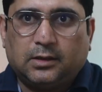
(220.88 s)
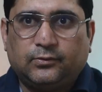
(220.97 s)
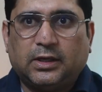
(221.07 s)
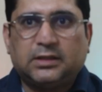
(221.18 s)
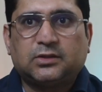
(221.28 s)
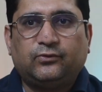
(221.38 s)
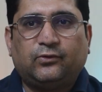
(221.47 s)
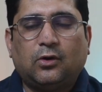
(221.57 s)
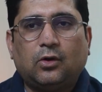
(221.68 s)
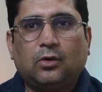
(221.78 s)
There is a
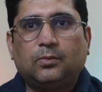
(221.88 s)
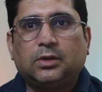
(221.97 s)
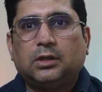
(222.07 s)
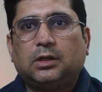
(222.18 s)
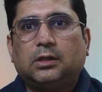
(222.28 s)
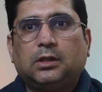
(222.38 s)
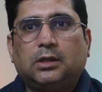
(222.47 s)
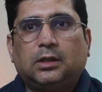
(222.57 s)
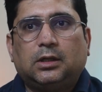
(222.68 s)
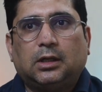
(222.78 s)
warm,
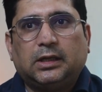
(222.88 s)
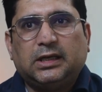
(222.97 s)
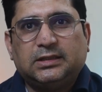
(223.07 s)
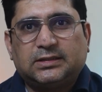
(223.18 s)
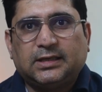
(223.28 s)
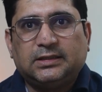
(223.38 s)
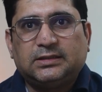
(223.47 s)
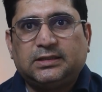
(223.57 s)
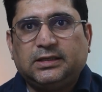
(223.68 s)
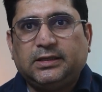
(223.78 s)
uh,
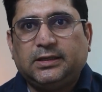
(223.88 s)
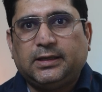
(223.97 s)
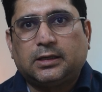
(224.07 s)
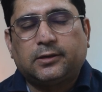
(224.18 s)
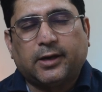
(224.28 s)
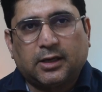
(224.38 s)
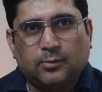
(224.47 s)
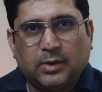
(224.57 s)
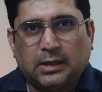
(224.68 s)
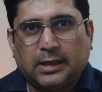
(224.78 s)
incensey,
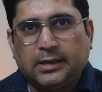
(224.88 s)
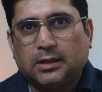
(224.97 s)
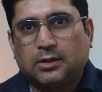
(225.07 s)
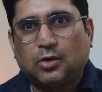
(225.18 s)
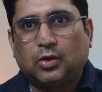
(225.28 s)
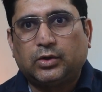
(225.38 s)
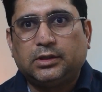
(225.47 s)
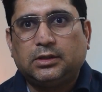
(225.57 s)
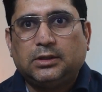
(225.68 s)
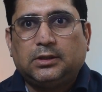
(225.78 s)
caramel-like accord
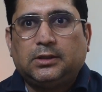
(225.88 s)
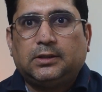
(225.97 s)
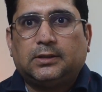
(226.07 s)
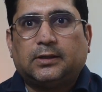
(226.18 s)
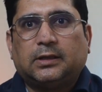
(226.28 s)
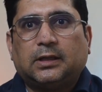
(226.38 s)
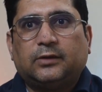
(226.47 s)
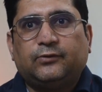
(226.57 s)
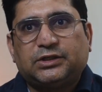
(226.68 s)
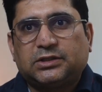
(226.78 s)

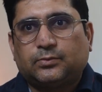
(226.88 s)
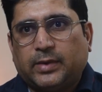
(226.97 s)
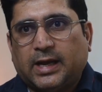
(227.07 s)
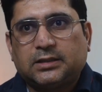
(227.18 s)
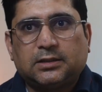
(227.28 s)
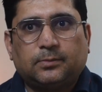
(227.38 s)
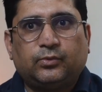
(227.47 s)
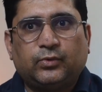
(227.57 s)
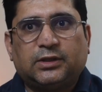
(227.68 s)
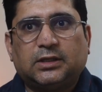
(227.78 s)
uh, which is backed
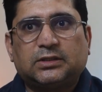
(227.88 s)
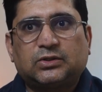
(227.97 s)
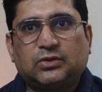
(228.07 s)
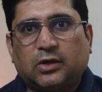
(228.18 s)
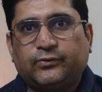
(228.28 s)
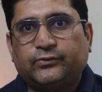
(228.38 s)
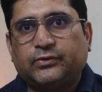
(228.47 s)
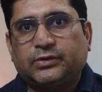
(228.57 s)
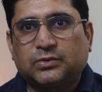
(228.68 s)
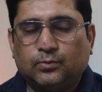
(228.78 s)
up with a
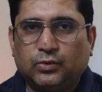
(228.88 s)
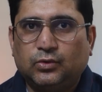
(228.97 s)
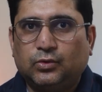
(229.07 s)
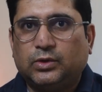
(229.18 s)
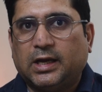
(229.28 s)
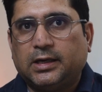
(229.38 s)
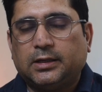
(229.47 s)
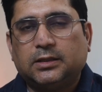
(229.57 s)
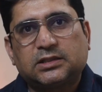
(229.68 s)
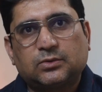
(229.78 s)
soft, smooth
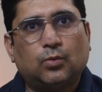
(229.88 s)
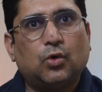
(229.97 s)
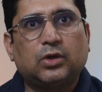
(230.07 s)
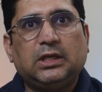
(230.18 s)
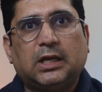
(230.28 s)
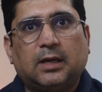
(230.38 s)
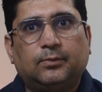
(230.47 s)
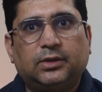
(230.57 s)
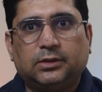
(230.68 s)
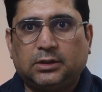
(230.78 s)
and smoky
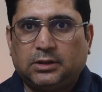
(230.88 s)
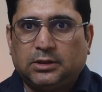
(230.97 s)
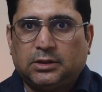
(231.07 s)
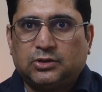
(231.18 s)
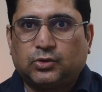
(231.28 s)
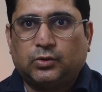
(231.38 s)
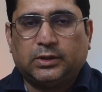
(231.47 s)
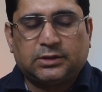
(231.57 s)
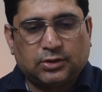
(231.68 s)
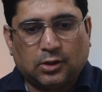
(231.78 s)
amber. So
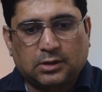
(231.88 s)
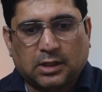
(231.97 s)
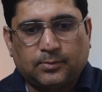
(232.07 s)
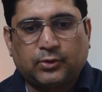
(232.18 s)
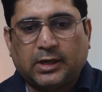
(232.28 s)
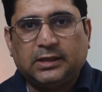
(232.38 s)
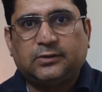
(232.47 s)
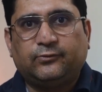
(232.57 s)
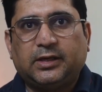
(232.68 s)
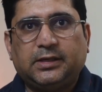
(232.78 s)
it's not upright
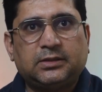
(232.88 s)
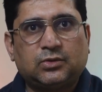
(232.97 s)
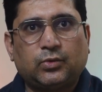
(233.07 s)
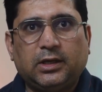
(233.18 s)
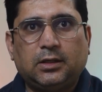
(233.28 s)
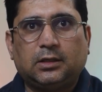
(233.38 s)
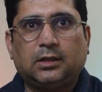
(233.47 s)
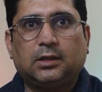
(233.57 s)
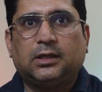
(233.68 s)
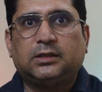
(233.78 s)
very sweet,
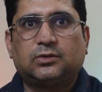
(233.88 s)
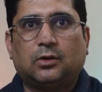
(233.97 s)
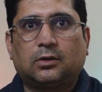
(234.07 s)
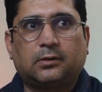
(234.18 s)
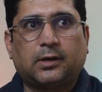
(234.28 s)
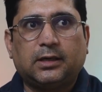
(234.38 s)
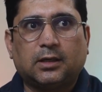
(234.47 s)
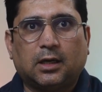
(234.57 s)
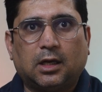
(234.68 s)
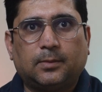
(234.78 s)
it's not right
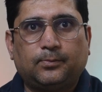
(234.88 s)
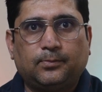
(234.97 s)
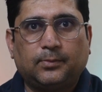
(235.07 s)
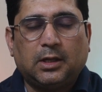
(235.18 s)
up